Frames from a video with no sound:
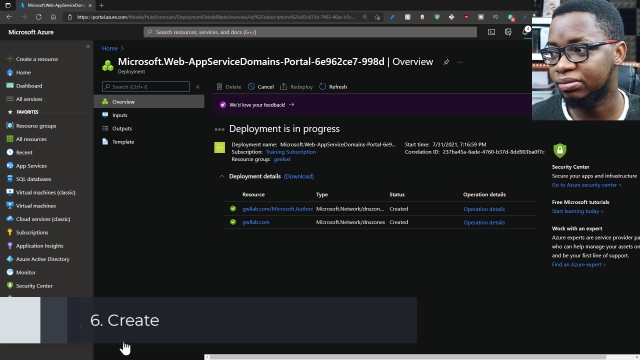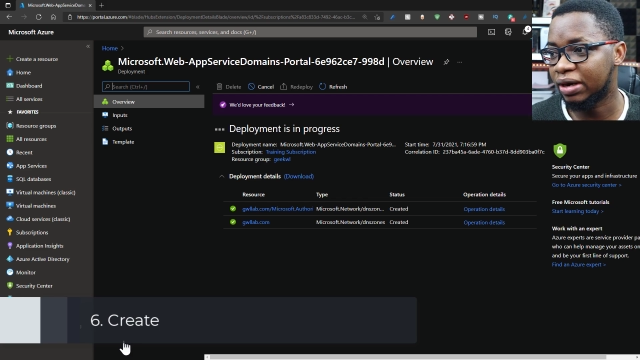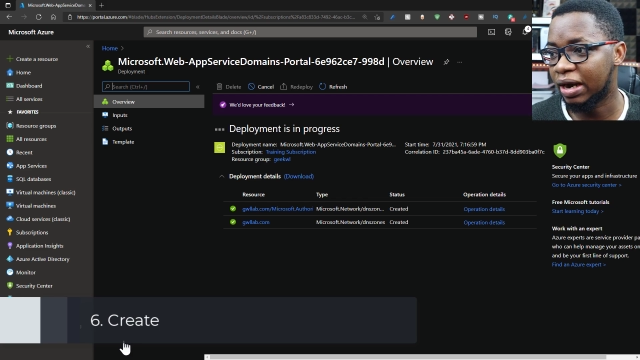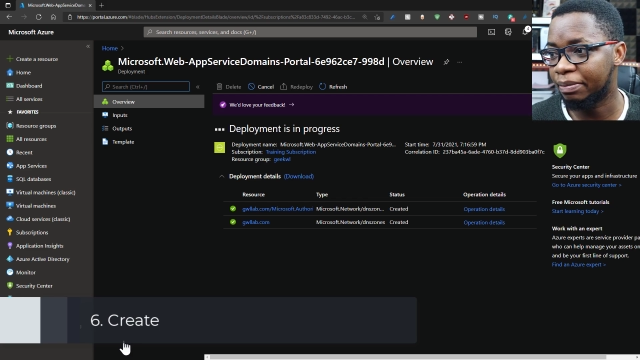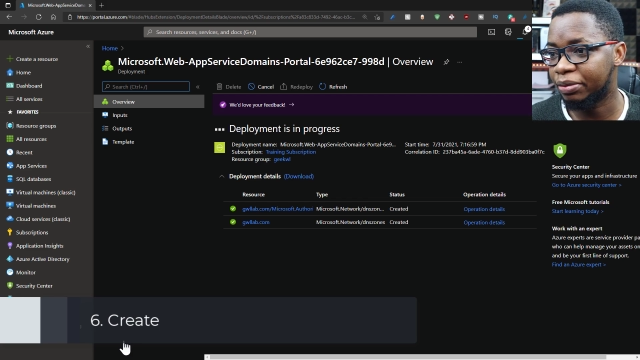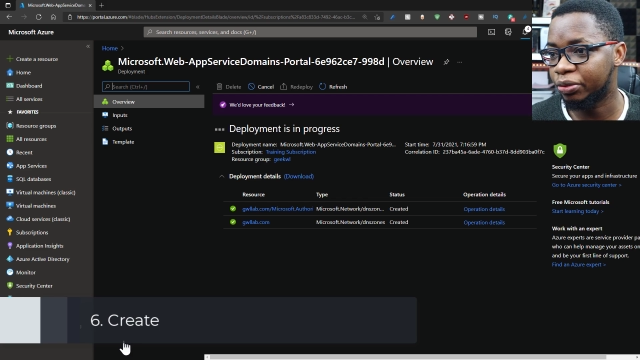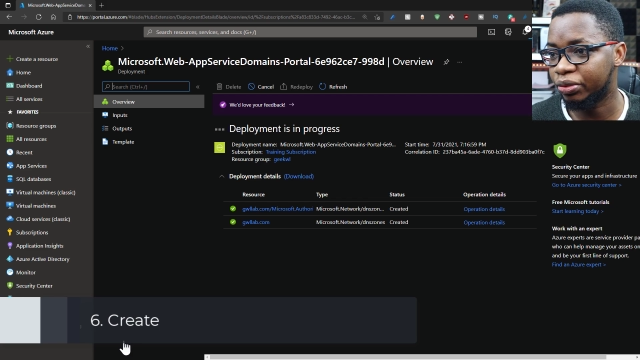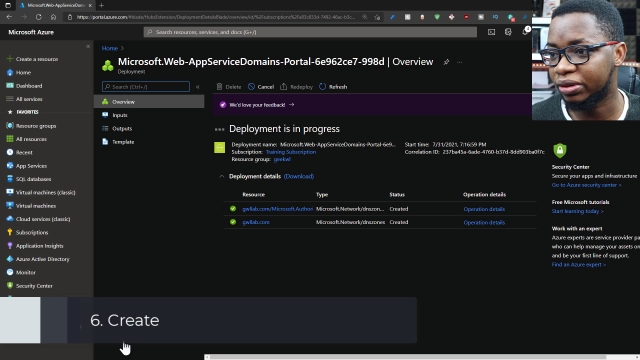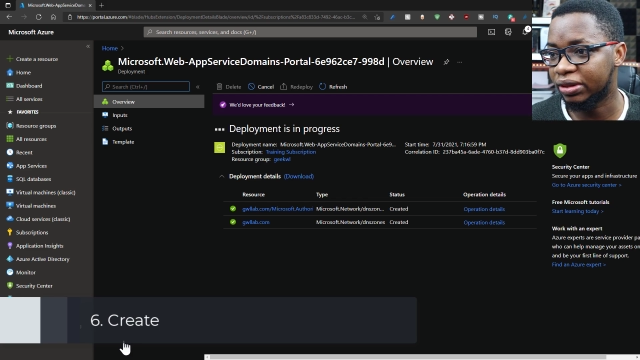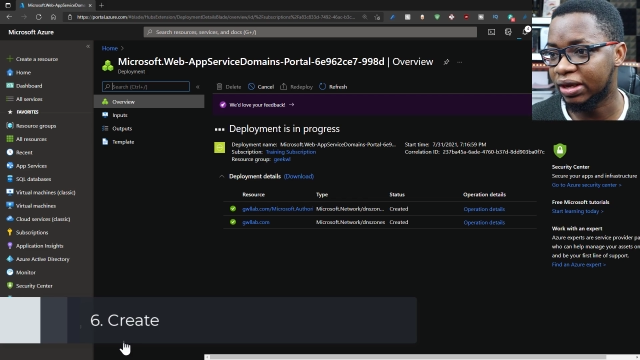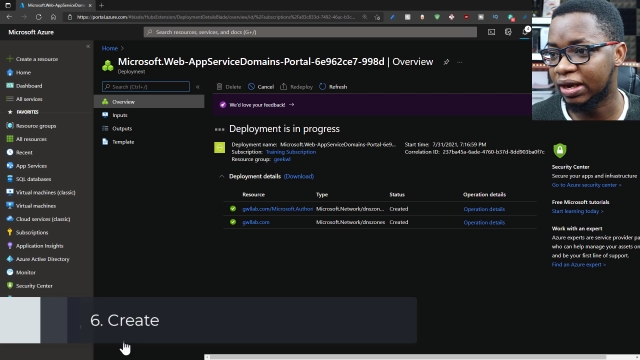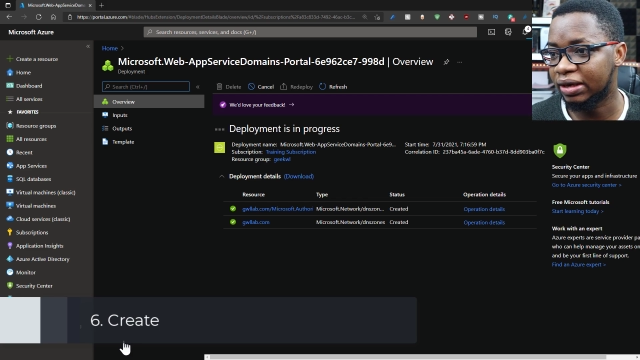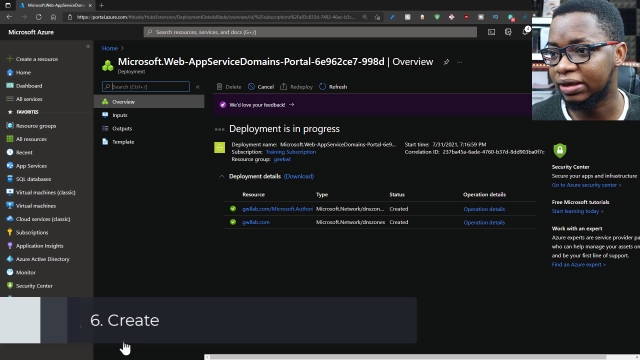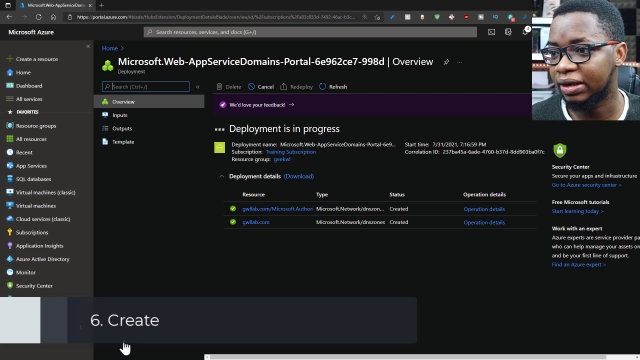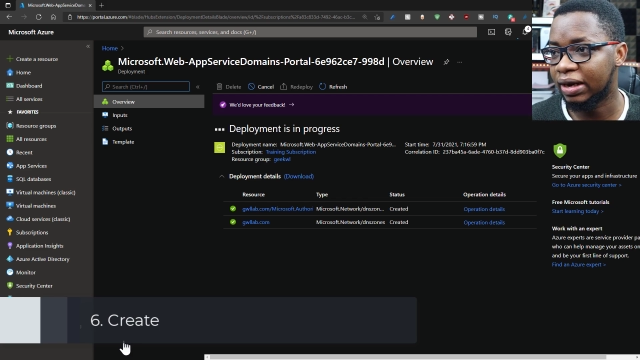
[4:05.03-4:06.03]
happy with
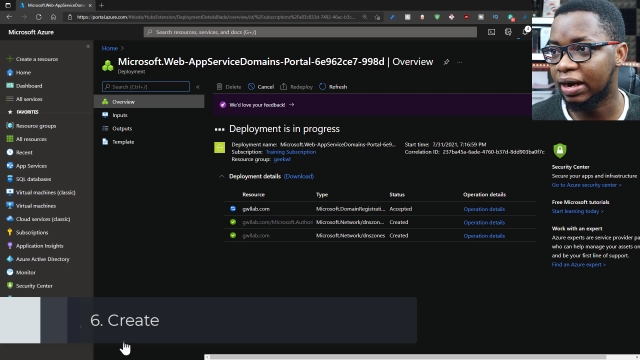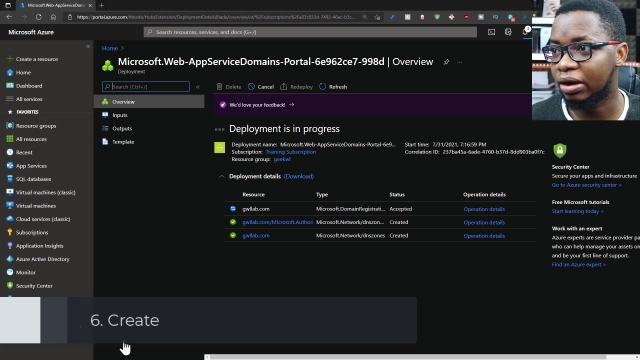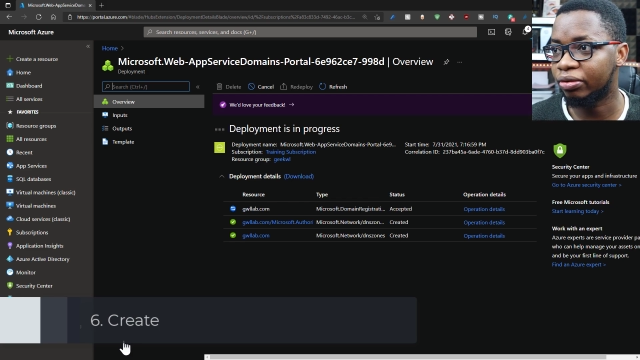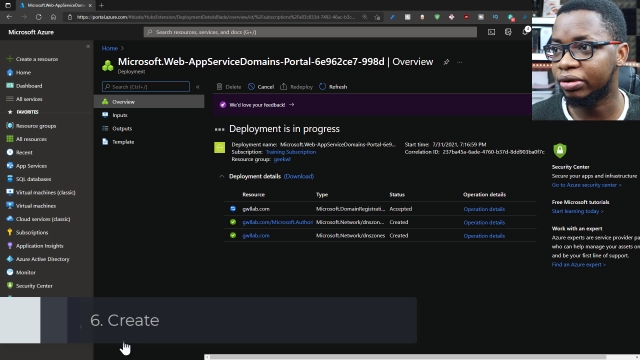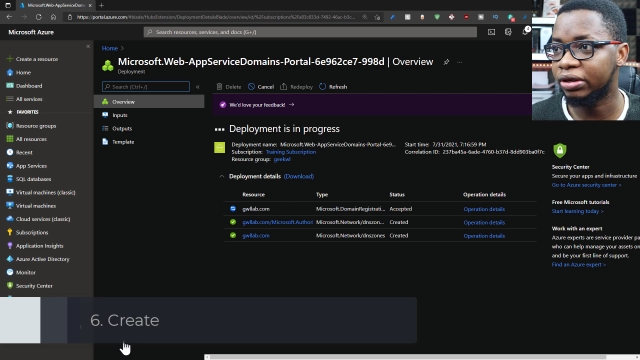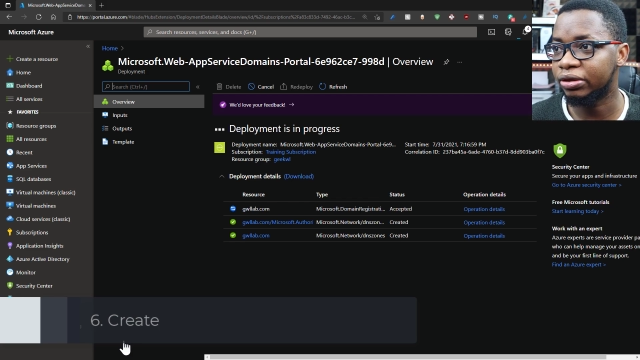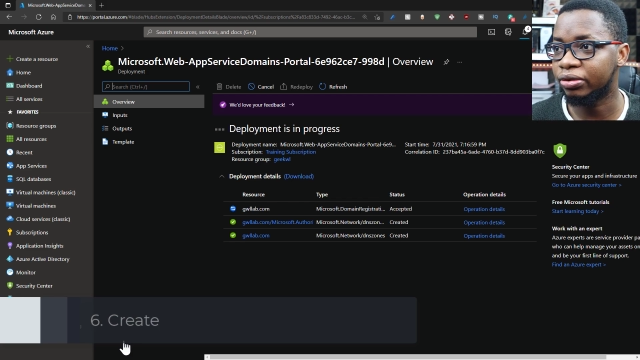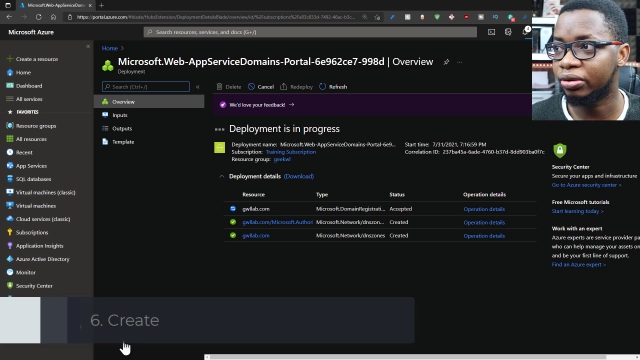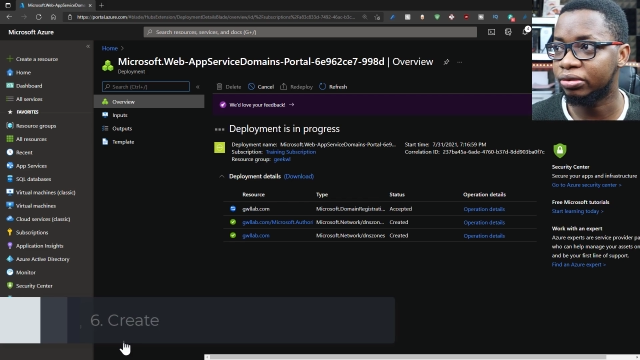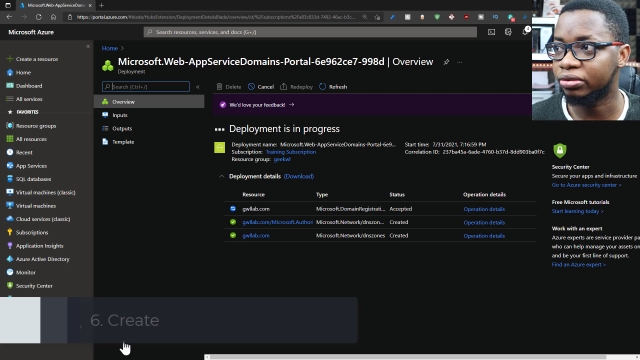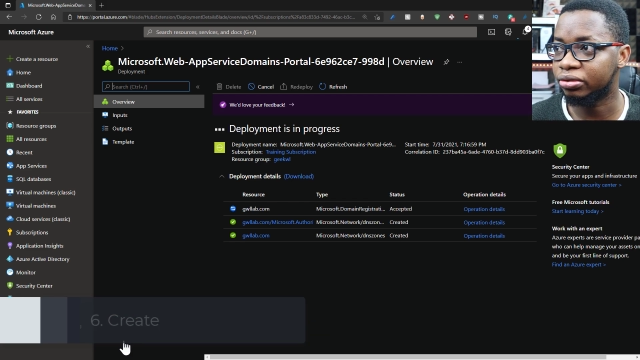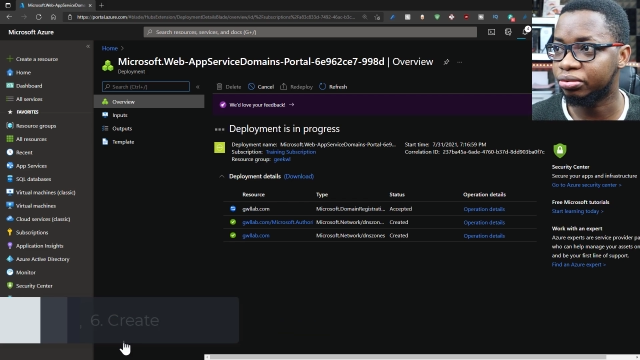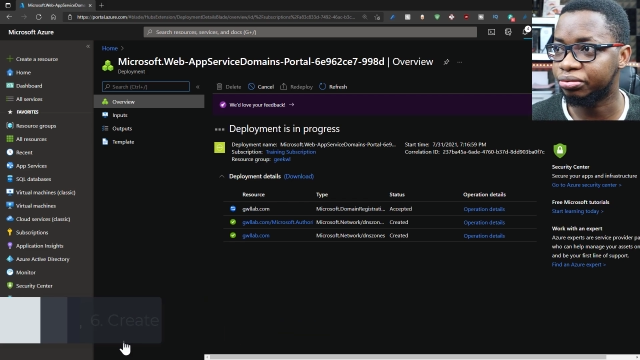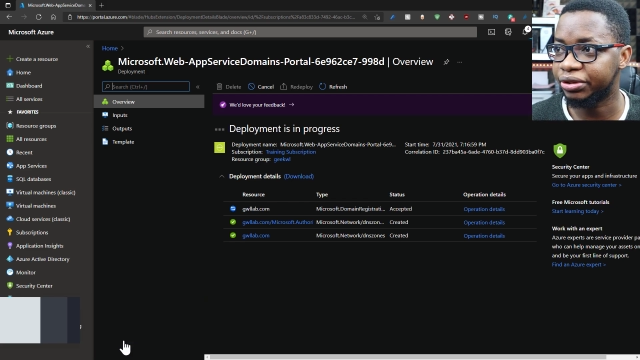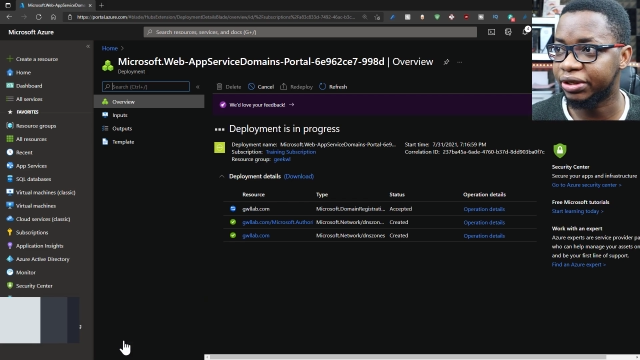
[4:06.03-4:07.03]
that, I'll click on
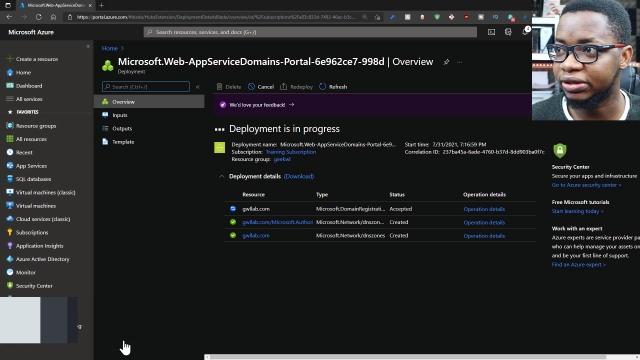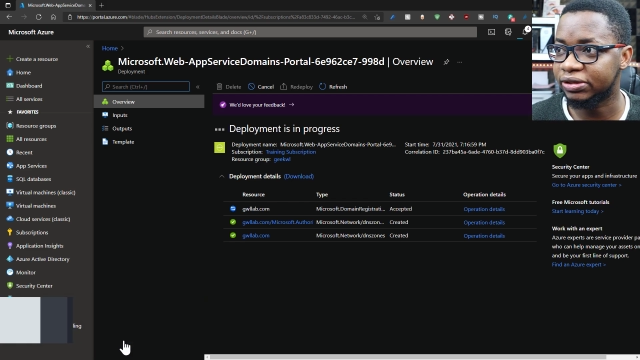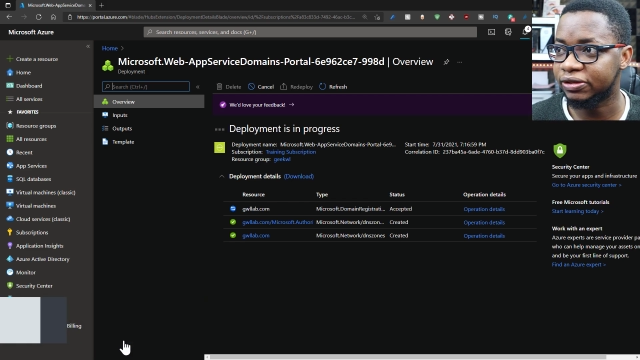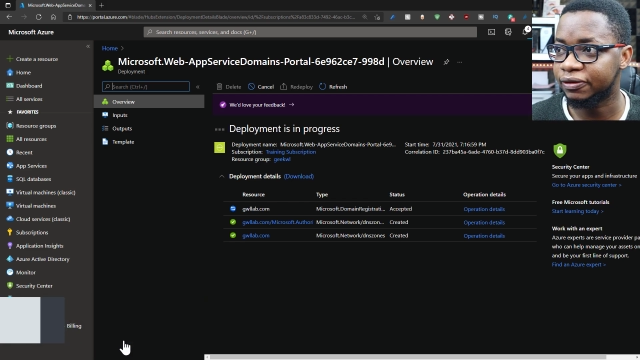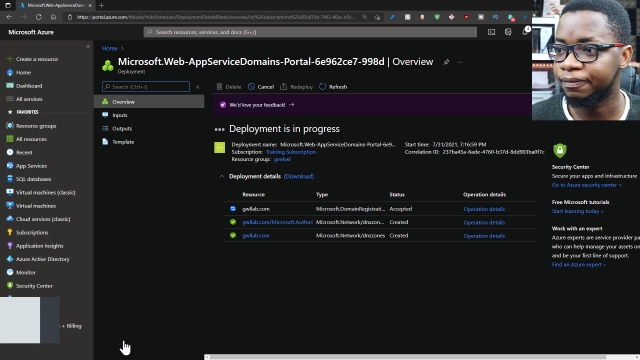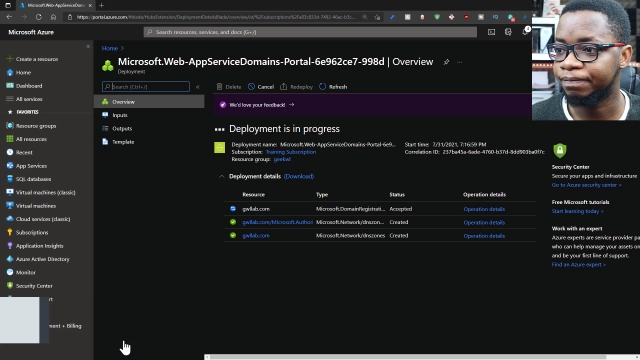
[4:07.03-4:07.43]
create.